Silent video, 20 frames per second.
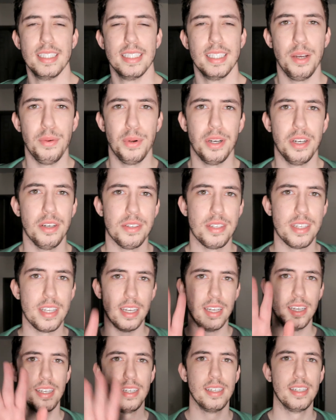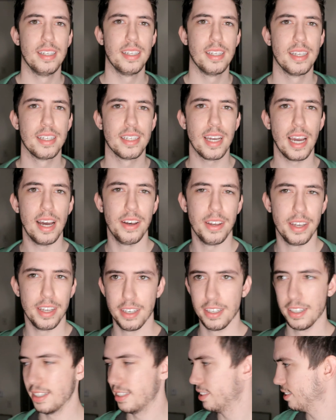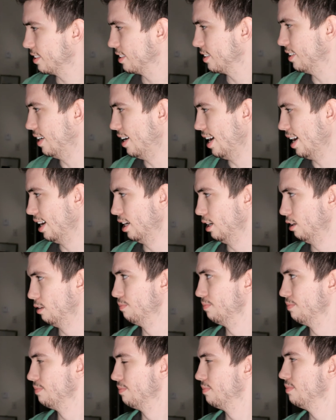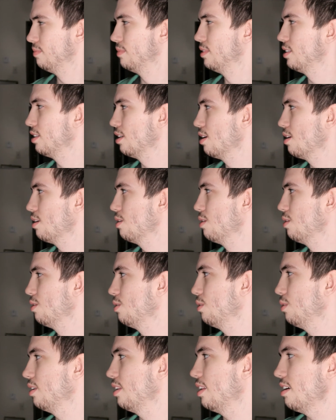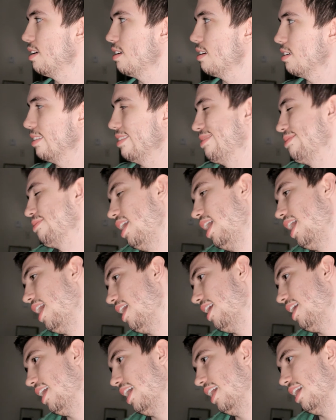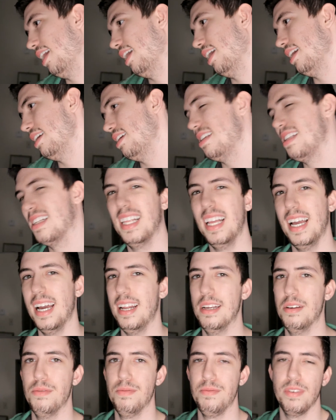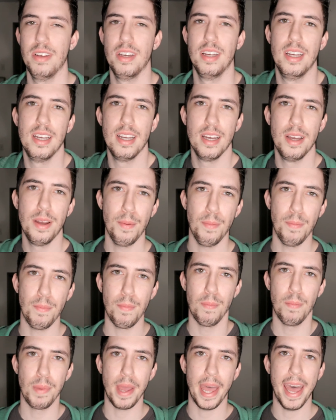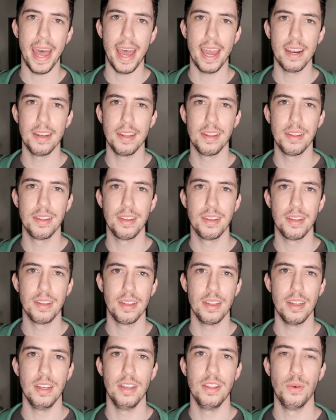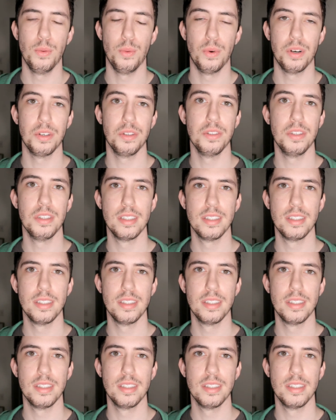Hey weirdos, Kyle here. So there is a lot of bad in the world.